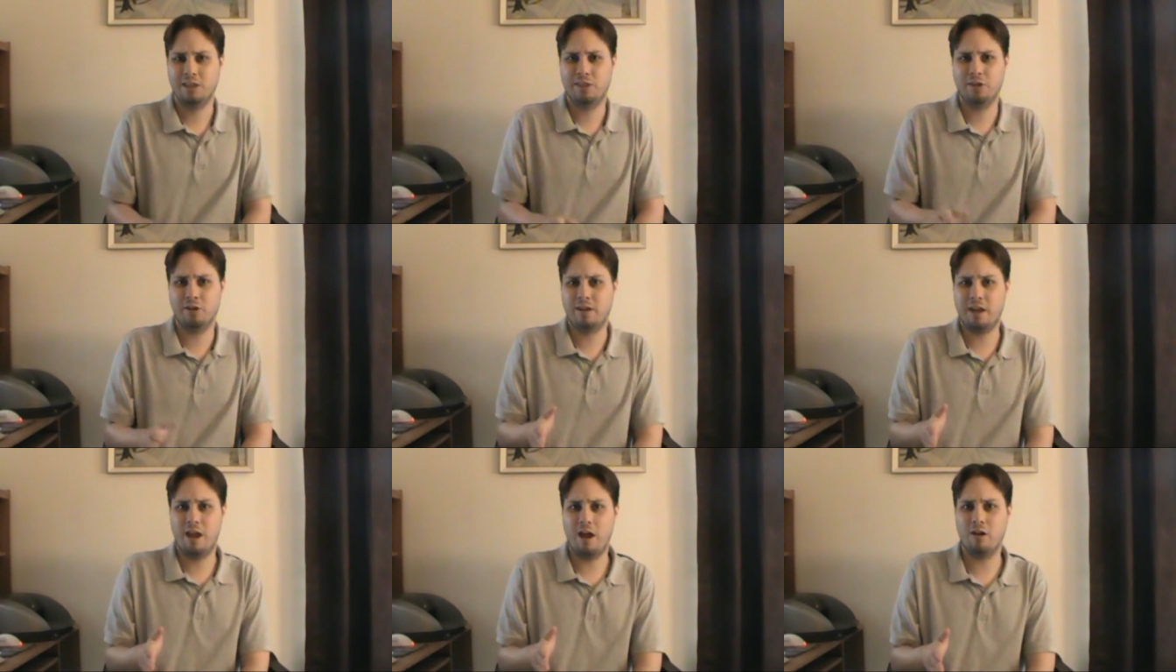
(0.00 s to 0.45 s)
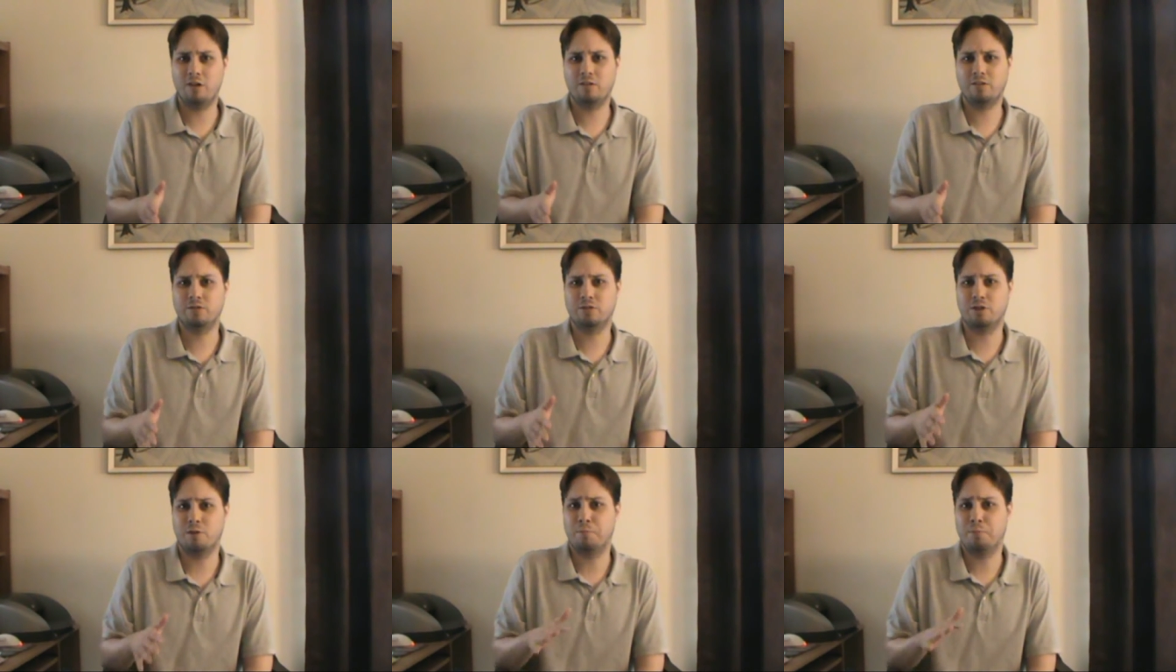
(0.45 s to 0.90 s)
their
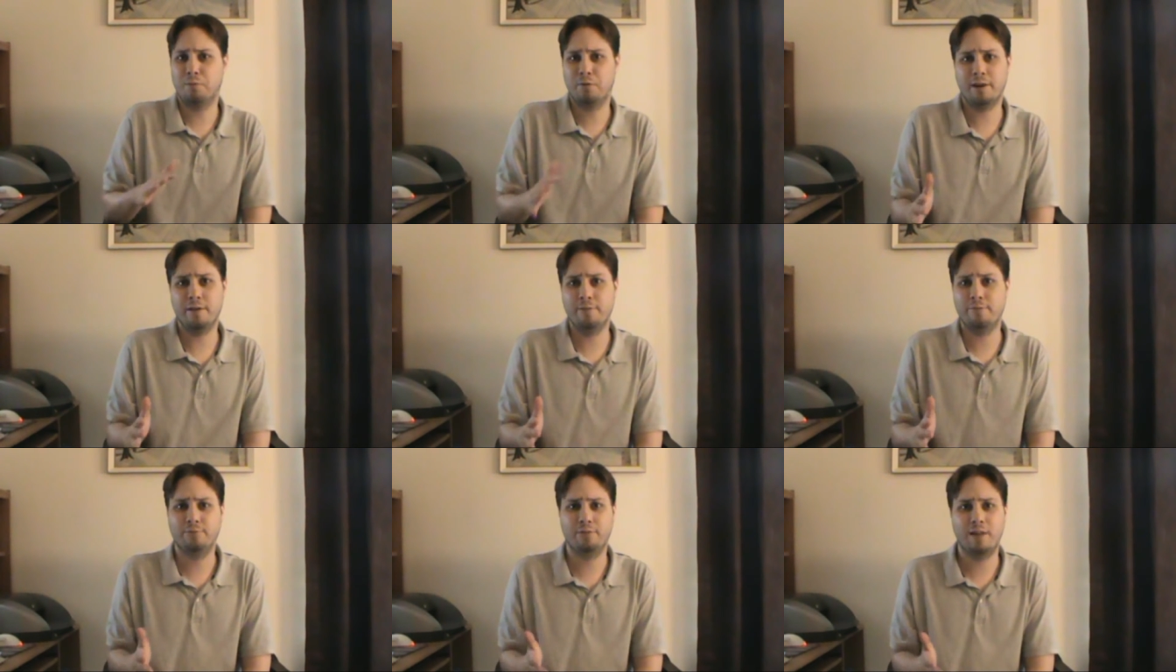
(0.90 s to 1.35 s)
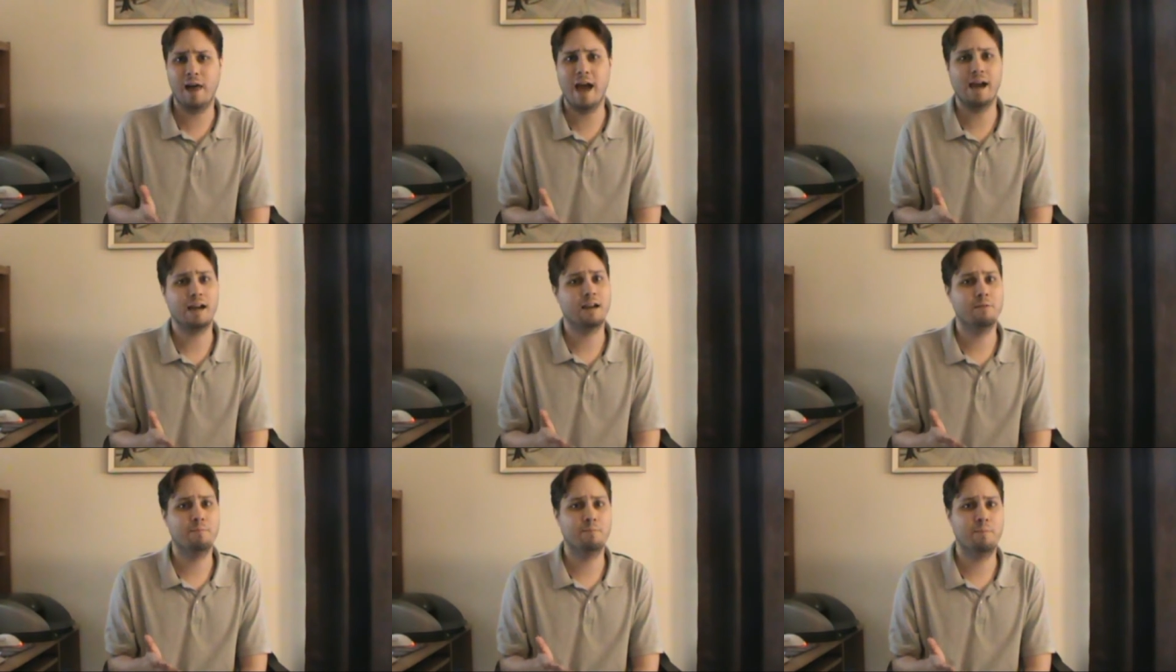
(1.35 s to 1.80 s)
characters are pretty
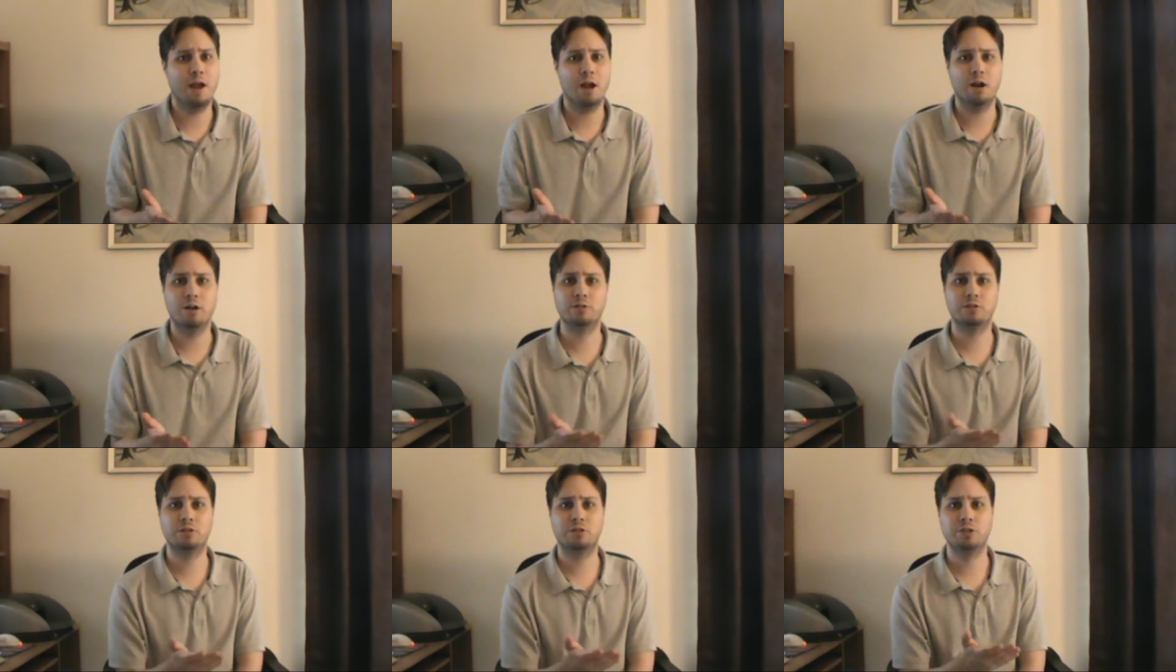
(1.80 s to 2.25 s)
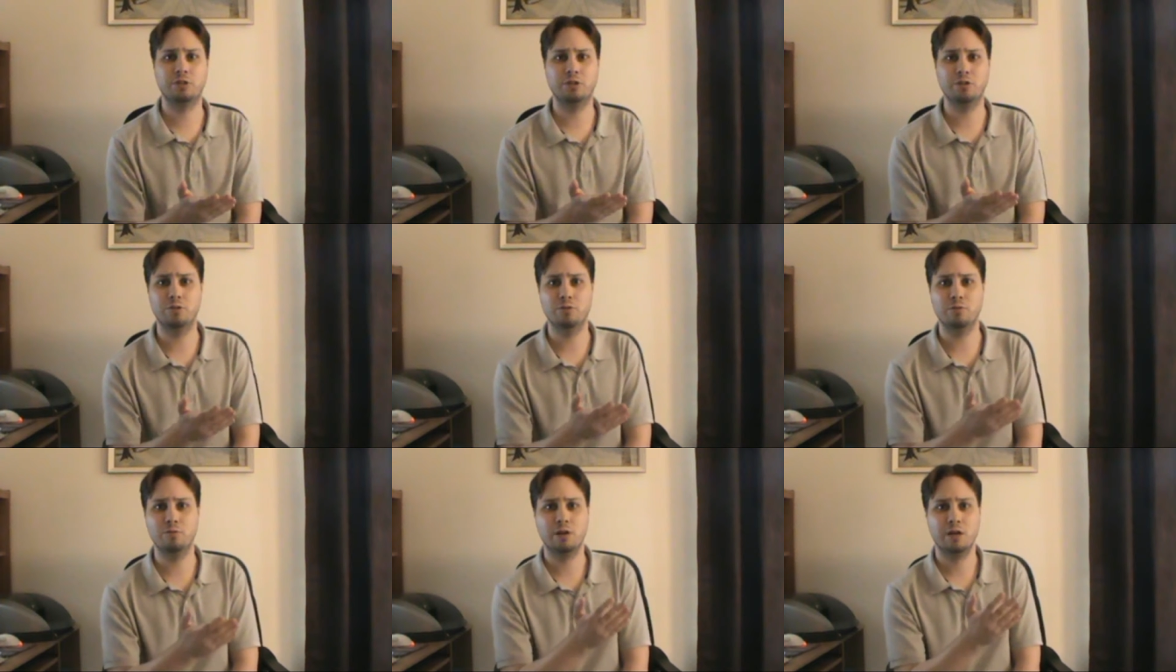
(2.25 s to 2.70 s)
flat compared
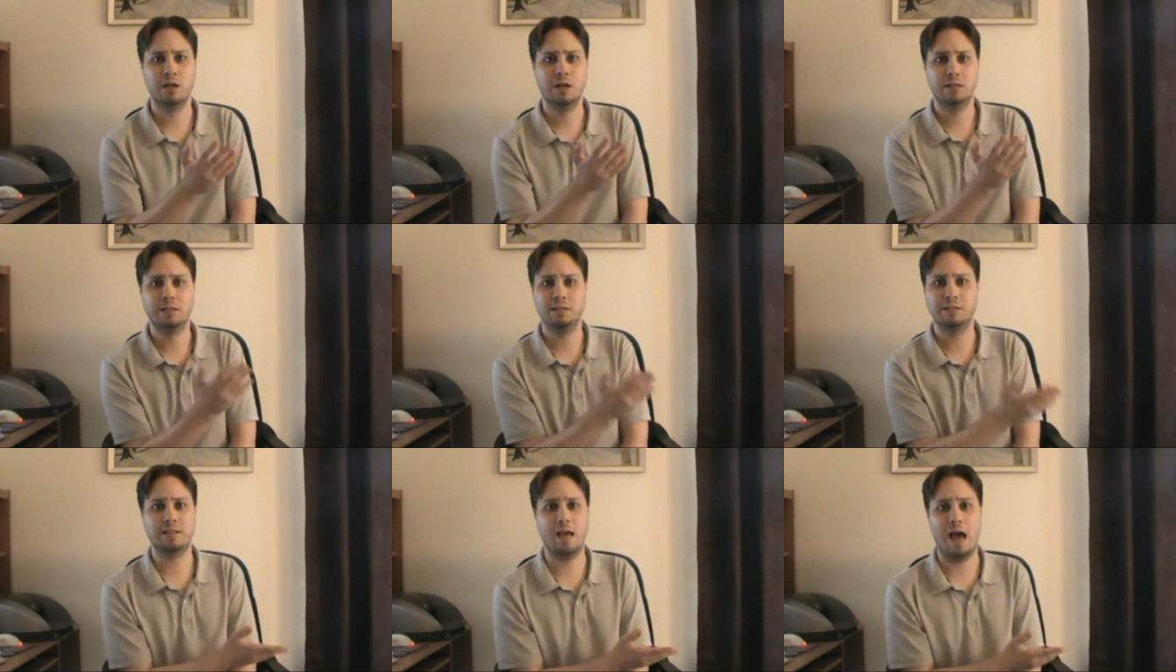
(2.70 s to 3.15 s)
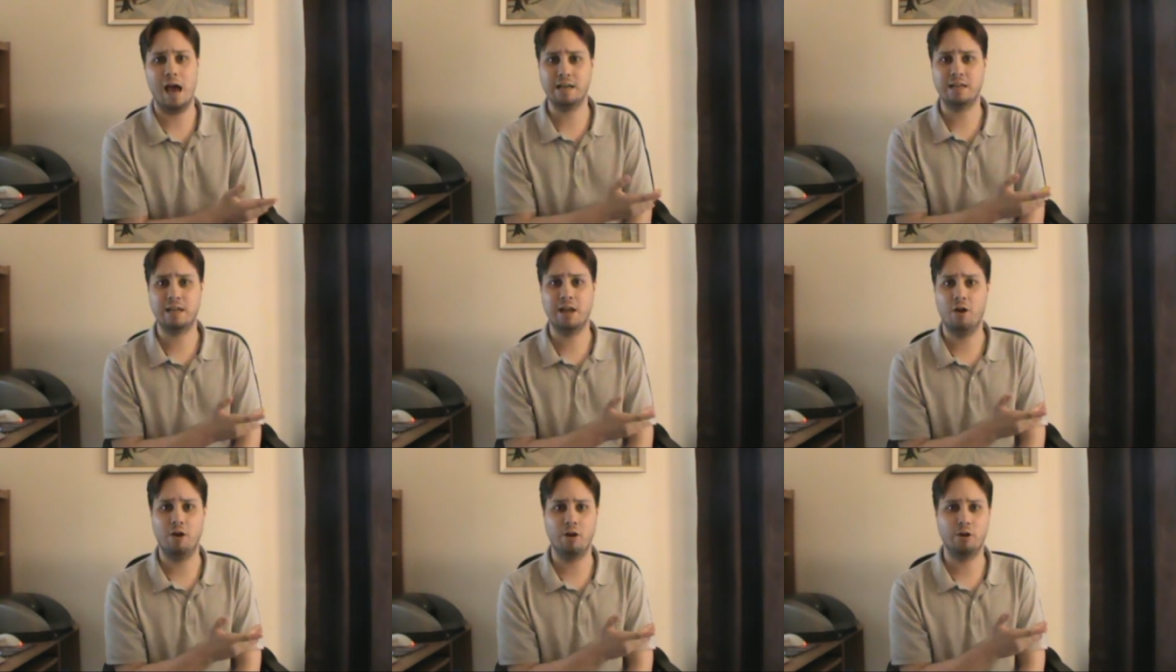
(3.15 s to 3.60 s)
to the
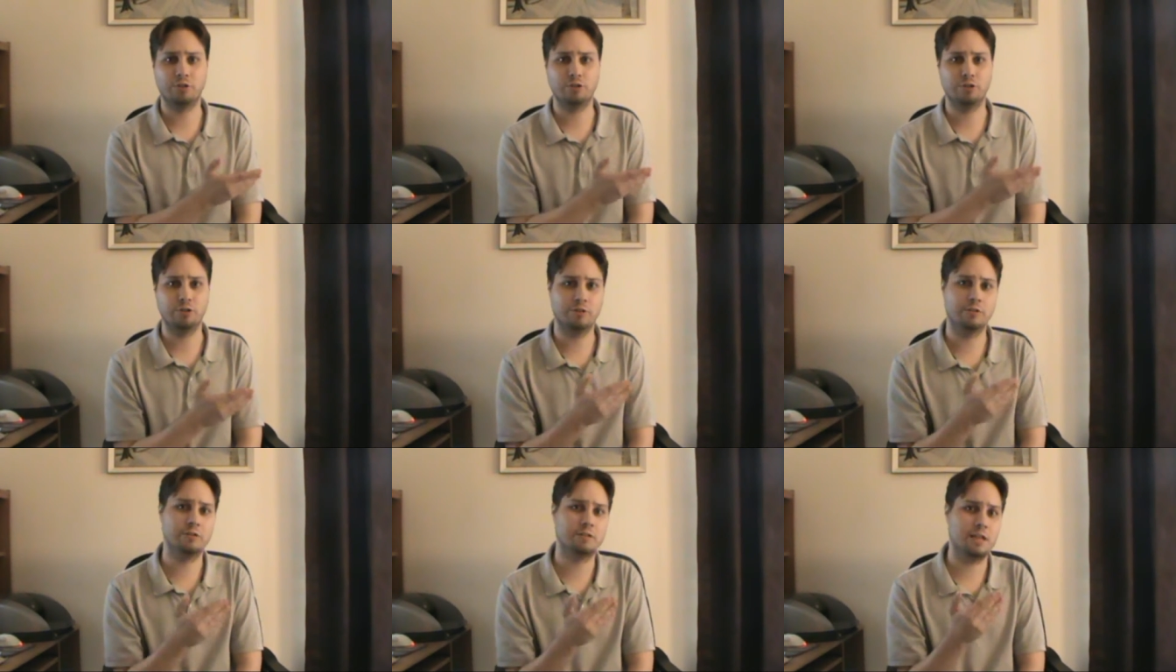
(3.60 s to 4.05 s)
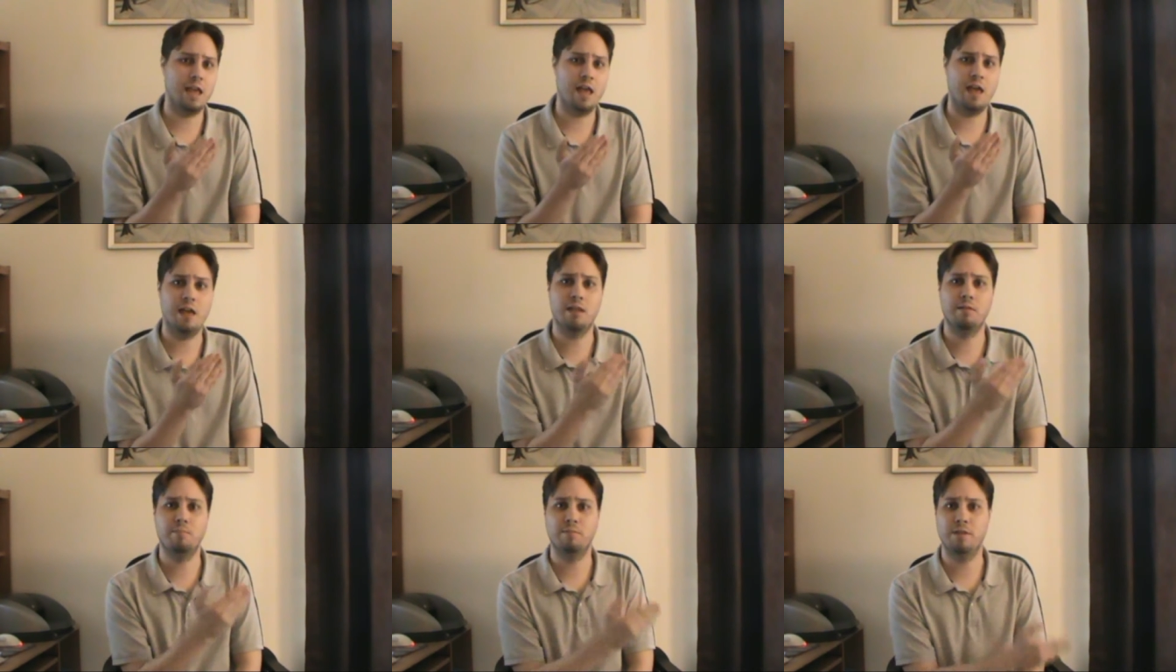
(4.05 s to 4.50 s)
side characters
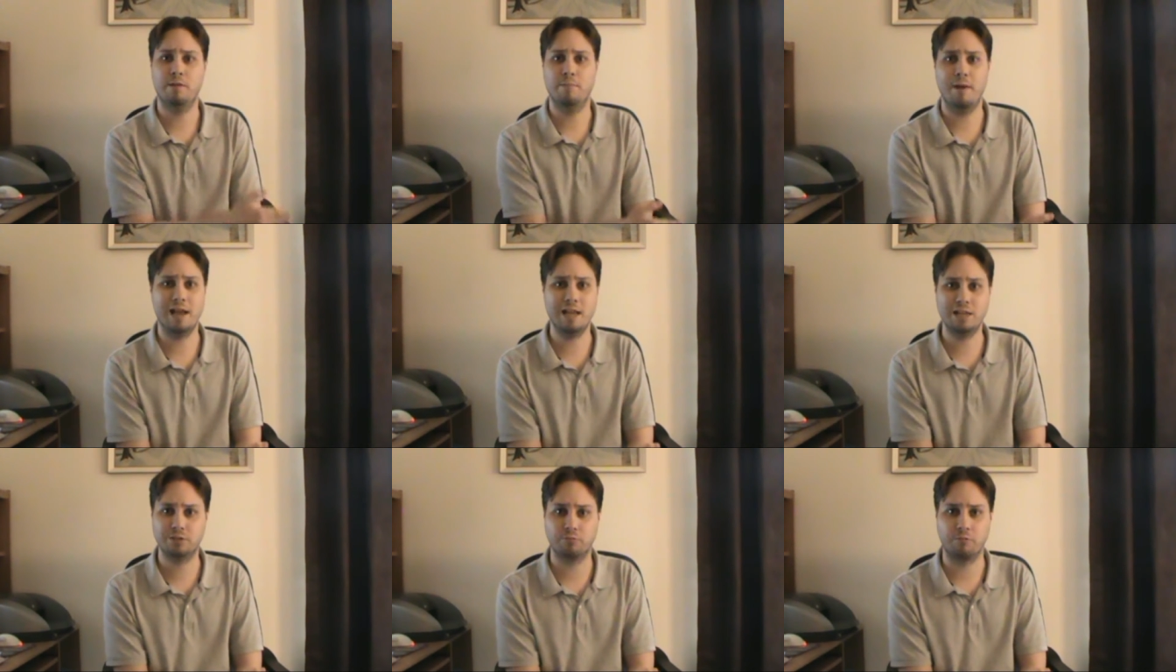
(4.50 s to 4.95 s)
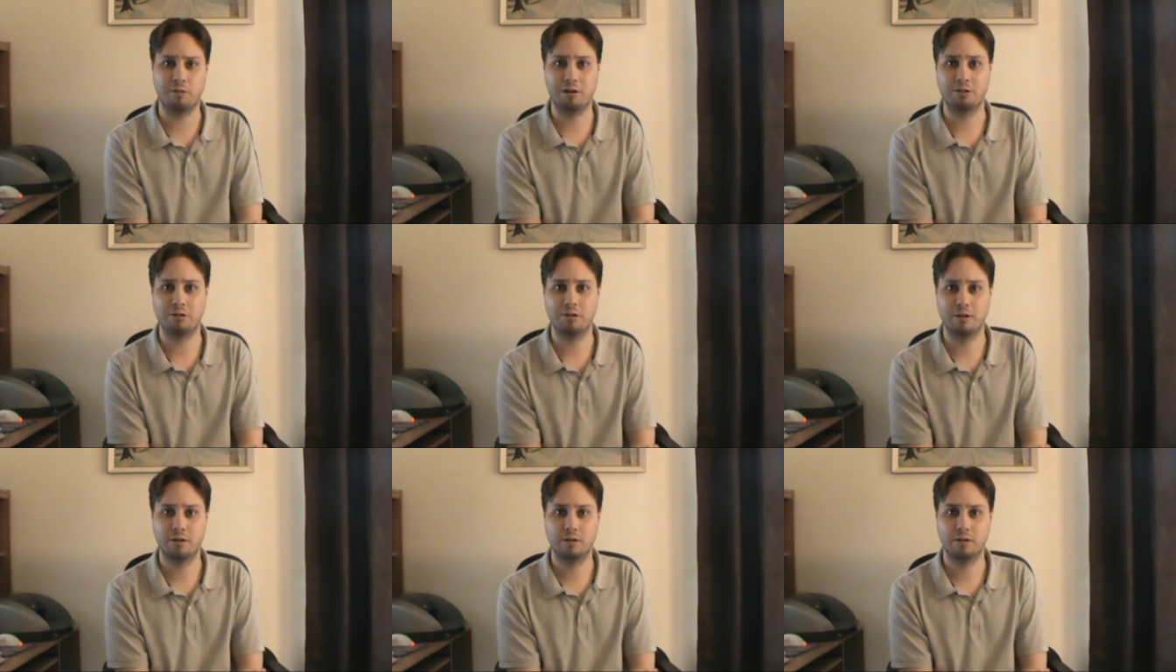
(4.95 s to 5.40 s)
in The Maze
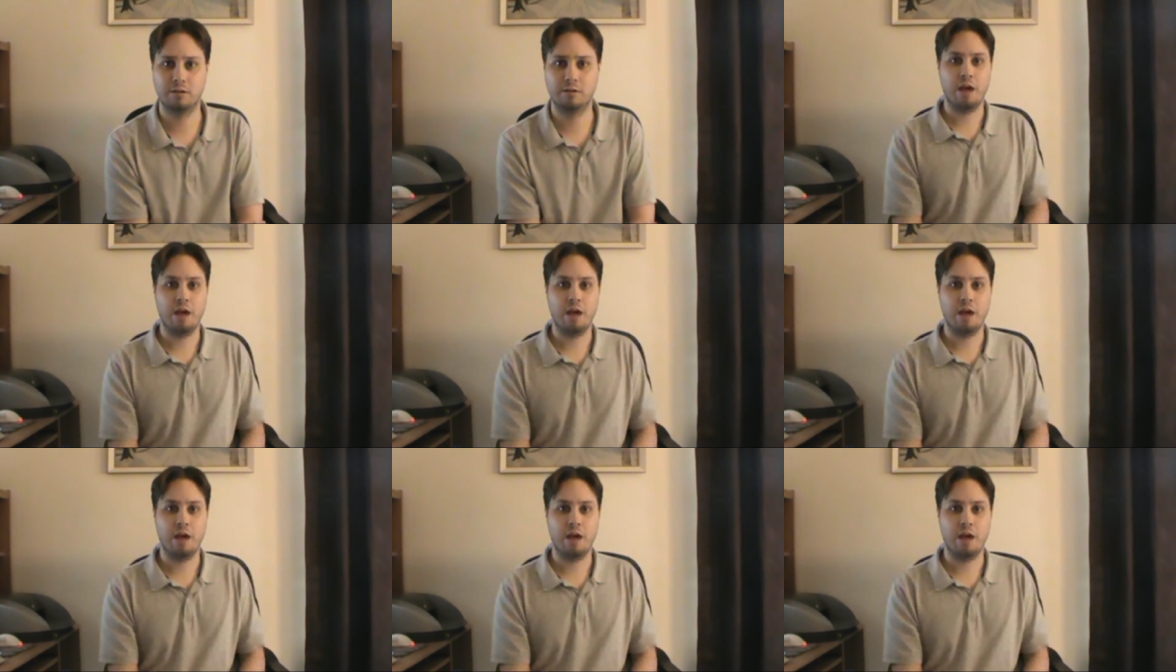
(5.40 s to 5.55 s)
Runner.